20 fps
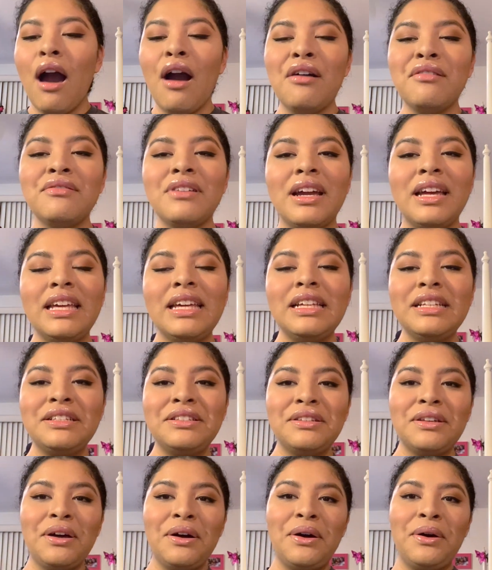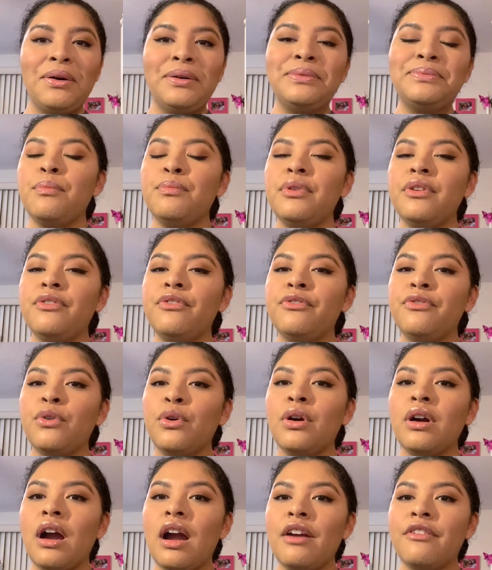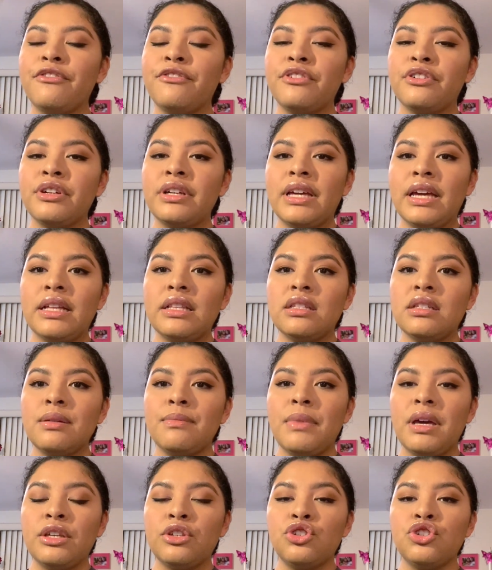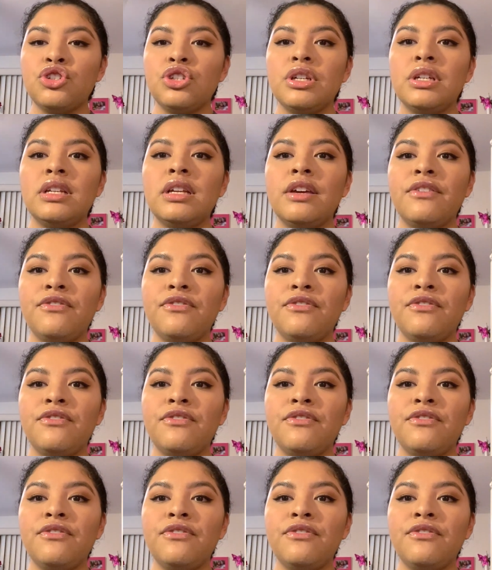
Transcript: Alrighty, so before I forget to mention,